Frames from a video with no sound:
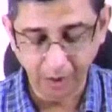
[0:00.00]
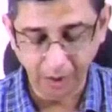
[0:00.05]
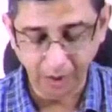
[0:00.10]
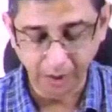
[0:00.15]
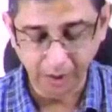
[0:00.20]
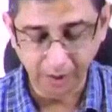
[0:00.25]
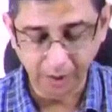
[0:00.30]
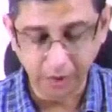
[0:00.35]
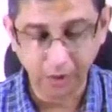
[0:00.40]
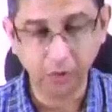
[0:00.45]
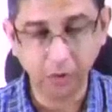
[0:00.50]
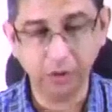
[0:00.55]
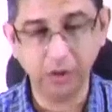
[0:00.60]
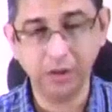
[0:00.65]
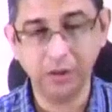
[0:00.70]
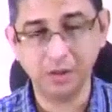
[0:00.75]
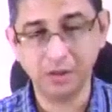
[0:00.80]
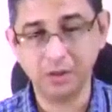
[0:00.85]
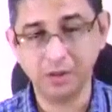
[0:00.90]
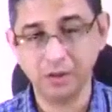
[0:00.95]

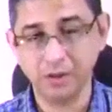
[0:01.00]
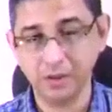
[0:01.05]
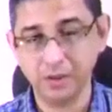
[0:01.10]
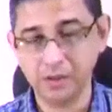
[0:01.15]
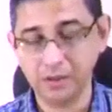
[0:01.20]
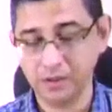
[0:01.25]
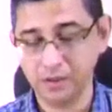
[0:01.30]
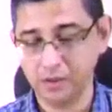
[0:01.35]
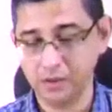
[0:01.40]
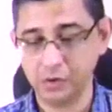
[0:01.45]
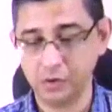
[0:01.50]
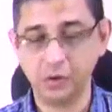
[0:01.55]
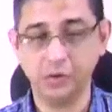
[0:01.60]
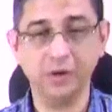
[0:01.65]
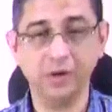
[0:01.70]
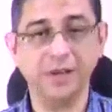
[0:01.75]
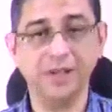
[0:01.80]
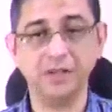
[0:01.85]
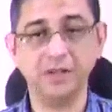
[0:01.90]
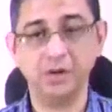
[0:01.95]
anticholinesterase test or
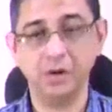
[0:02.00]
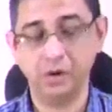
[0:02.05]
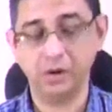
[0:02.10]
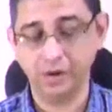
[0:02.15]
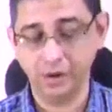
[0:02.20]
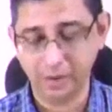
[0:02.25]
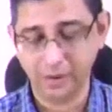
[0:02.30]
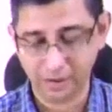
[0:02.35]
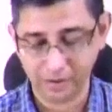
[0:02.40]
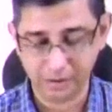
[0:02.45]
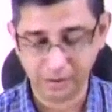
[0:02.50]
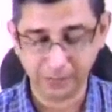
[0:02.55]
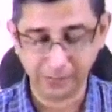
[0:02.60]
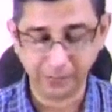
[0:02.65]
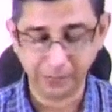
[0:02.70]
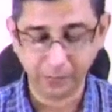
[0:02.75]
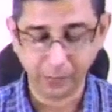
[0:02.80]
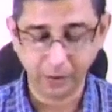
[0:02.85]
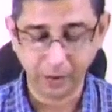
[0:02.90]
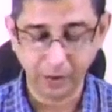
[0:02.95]
tensilon test.
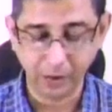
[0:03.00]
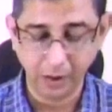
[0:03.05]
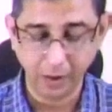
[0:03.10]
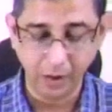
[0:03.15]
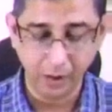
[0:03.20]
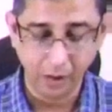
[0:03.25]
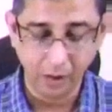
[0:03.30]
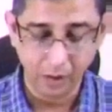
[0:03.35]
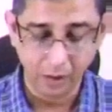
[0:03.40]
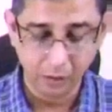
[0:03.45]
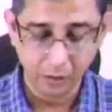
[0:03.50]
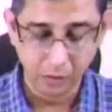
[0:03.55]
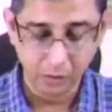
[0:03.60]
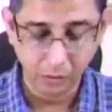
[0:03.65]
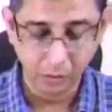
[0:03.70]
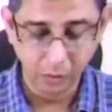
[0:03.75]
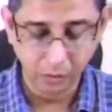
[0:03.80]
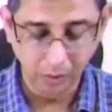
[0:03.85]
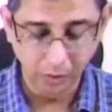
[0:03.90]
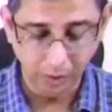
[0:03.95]

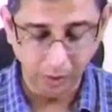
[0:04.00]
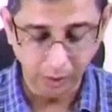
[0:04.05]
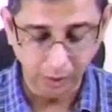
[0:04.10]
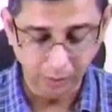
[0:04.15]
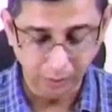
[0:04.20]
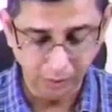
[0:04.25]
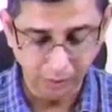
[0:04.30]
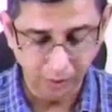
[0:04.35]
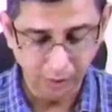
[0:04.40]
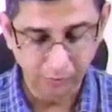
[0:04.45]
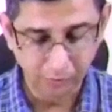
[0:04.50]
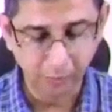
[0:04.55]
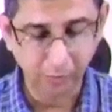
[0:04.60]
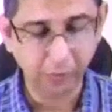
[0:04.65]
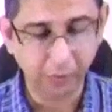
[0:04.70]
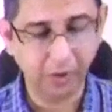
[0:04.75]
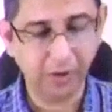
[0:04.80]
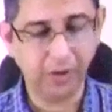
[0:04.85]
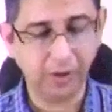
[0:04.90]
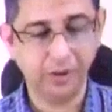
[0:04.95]
So I would
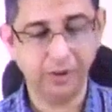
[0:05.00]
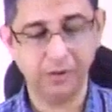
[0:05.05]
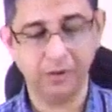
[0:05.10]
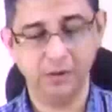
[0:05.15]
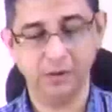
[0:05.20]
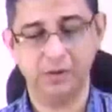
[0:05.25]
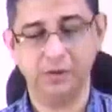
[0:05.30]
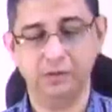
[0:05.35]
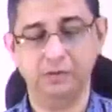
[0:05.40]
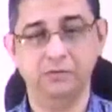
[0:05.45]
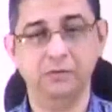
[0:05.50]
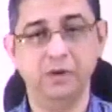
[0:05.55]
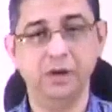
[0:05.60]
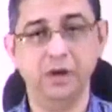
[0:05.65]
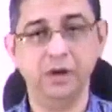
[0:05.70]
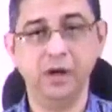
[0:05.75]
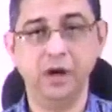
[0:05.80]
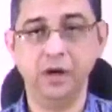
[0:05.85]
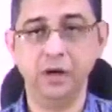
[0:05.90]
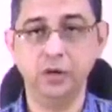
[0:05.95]
put it like this.
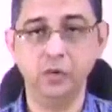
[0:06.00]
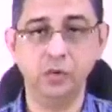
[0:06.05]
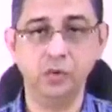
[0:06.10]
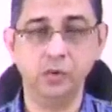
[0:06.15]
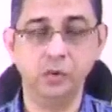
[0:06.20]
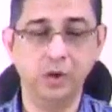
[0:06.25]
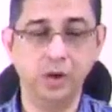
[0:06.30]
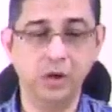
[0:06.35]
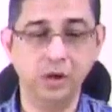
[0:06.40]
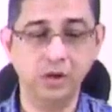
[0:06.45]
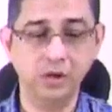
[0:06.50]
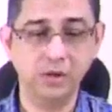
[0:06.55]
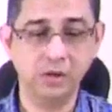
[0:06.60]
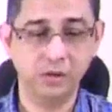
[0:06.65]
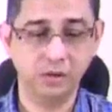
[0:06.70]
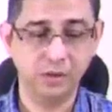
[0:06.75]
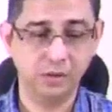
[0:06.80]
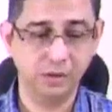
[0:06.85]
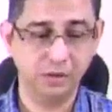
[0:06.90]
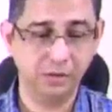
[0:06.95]
When I used to teach
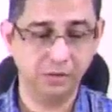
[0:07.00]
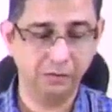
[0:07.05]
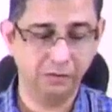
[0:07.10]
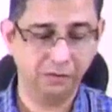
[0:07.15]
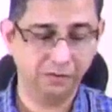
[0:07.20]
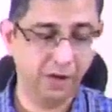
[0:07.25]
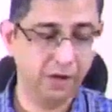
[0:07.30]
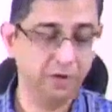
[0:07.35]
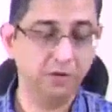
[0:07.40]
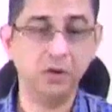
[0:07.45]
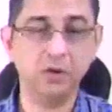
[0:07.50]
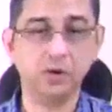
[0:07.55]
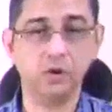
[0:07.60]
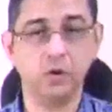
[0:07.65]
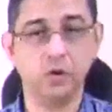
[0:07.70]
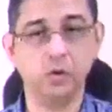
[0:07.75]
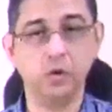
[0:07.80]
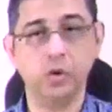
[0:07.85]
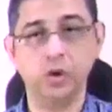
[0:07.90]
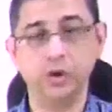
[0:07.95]
5 years
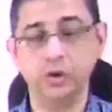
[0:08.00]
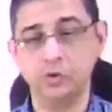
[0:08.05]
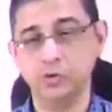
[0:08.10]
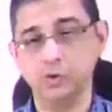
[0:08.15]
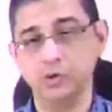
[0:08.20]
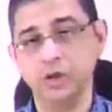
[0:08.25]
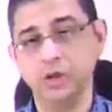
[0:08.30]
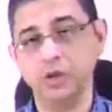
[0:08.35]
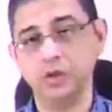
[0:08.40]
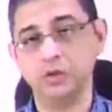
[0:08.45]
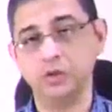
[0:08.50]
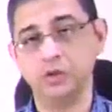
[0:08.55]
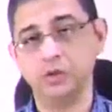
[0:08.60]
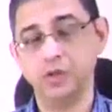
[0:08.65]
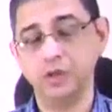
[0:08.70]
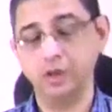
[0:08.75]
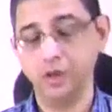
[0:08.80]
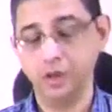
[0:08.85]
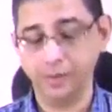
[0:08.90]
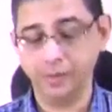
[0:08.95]
ago, I used to teach your
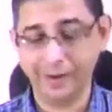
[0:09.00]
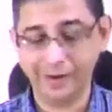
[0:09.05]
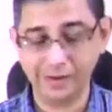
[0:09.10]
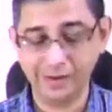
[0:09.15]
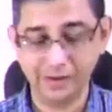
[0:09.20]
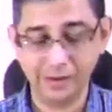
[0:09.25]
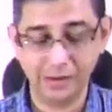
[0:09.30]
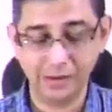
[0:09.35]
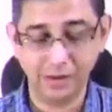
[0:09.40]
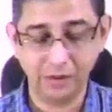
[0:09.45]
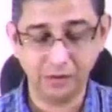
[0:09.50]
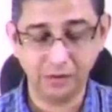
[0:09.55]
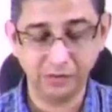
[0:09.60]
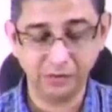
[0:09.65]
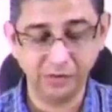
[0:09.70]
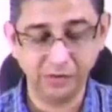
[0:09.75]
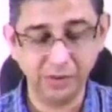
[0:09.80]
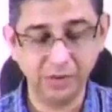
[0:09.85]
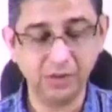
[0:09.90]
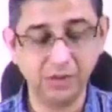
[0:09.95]
senior batches that the
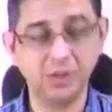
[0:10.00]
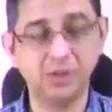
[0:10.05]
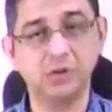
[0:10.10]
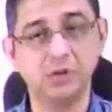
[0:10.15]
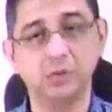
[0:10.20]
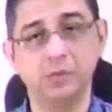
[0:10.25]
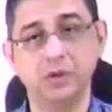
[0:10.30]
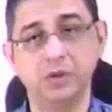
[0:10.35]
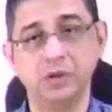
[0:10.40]
first test to be